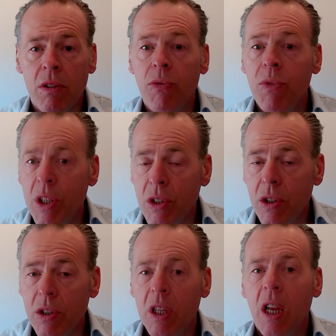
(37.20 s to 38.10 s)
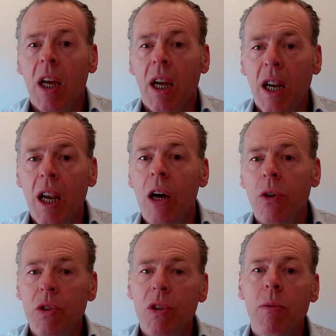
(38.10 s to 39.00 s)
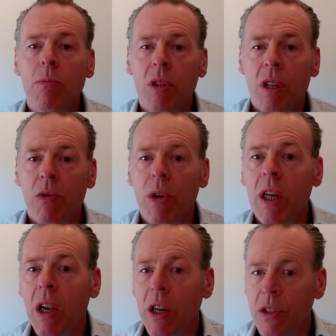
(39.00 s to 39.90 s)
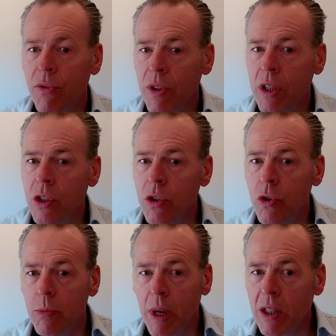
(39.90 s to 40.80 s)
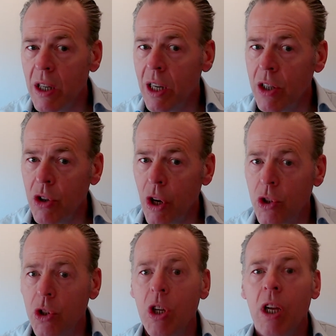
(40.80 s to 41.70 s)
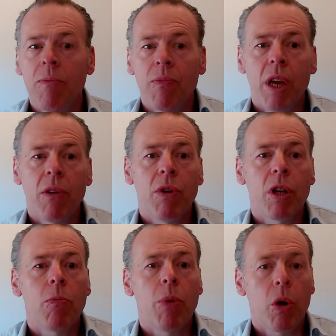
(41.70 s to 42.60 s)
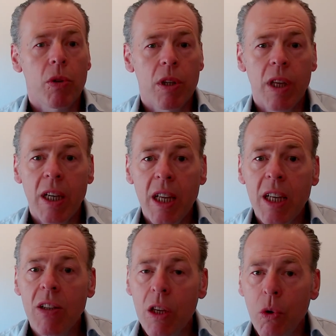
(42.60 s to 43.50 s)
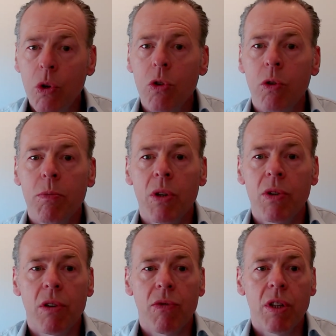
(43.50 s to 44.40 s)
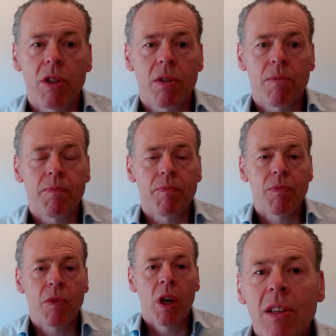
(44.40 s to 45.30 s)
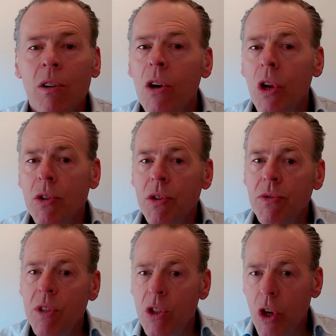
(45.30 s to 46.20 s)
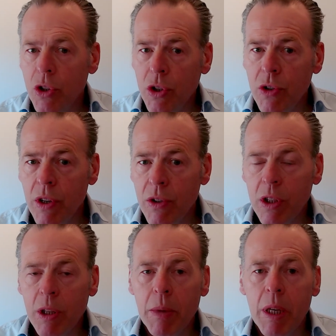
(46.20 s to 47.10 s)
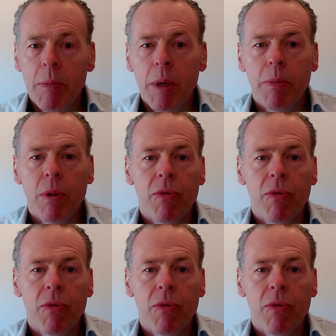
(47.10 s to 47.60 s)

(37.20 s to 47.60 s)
features and allow the teams that realize a feature to basically touch every component that they need in order to build that feature. There are lots of discussions around this, and many people